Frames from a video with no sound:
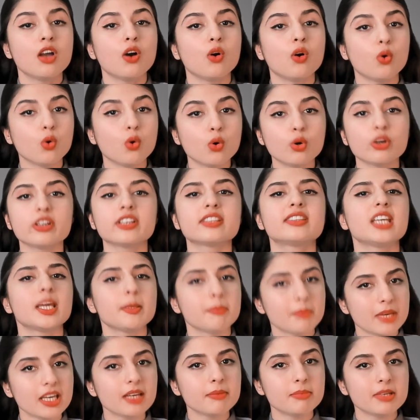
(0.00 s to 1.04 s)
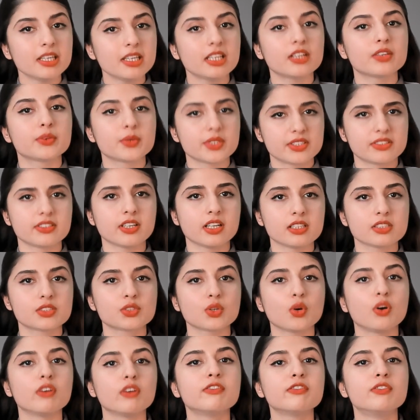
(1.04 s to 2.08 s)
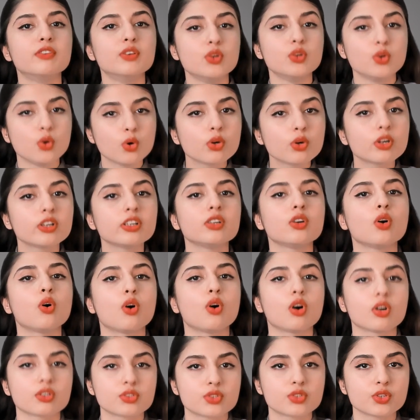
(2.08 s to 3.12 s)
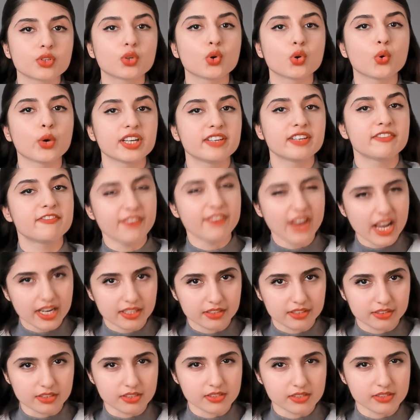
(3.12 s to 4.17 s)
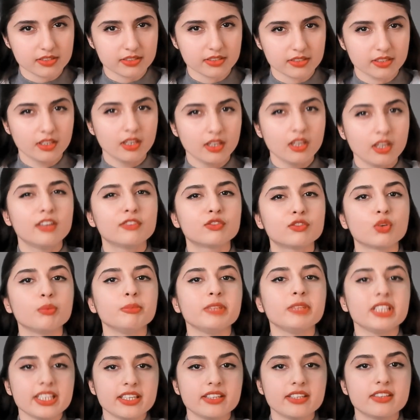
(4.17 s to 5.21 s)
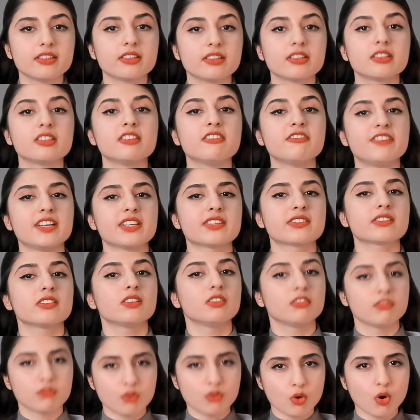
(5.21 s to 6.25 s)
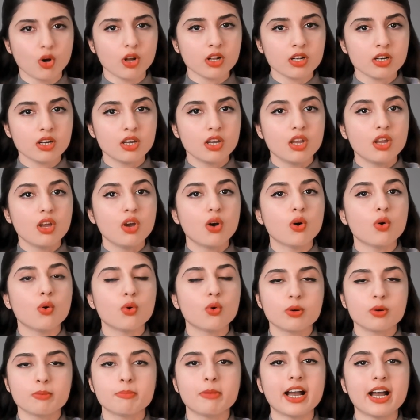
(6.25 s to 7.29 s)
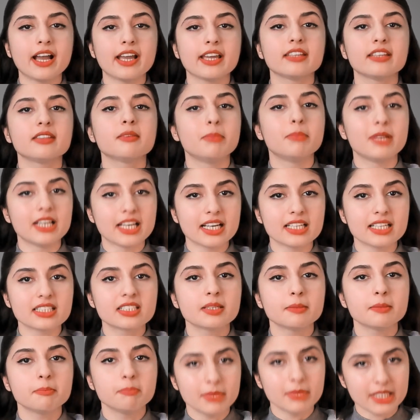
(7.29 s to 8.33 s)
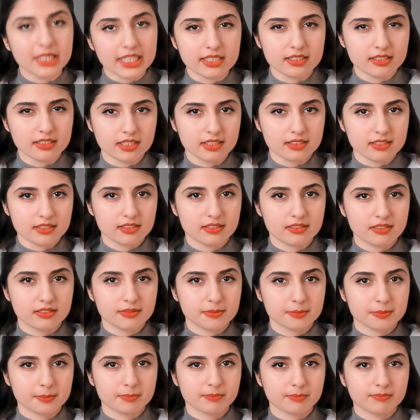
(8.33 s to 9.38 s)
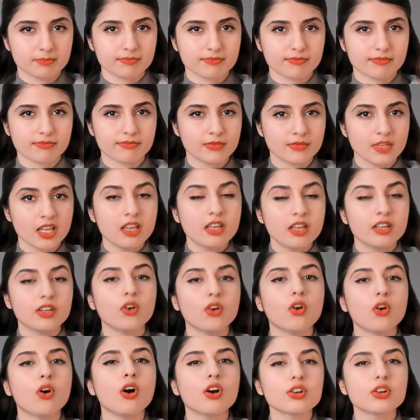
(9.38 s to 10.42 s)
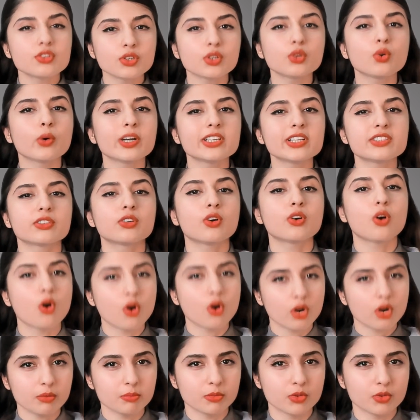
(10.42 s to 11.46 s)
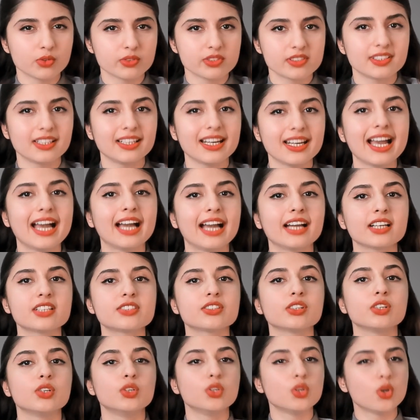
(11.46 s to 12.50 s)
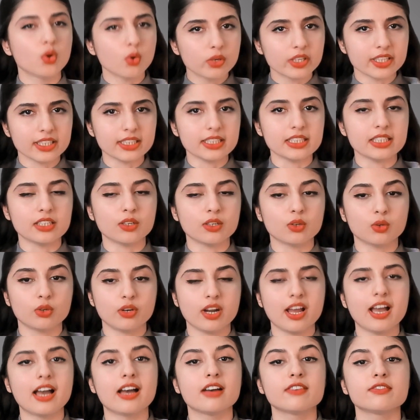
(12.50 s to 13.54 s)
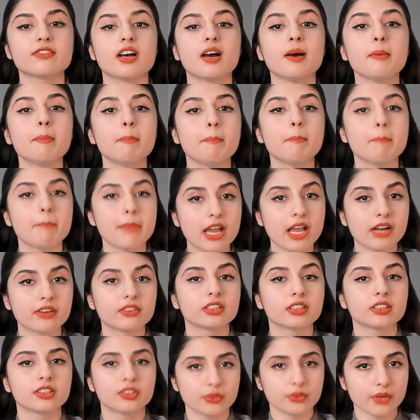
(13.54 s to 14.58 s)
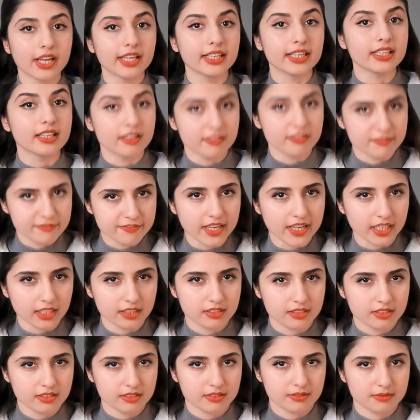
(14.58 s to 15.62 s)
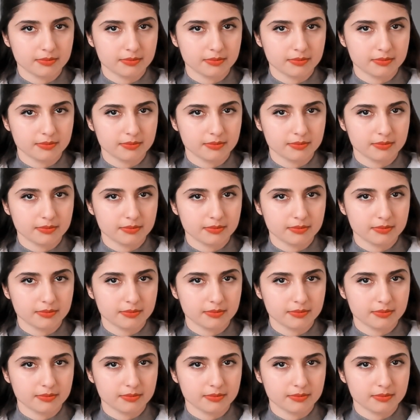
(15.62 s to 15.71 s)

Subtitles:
Or they may be a result of local autacoid factors from either the vessel wall or by the blood platelets. Now, autacoids are hormones that act locally or have a paracrine effect.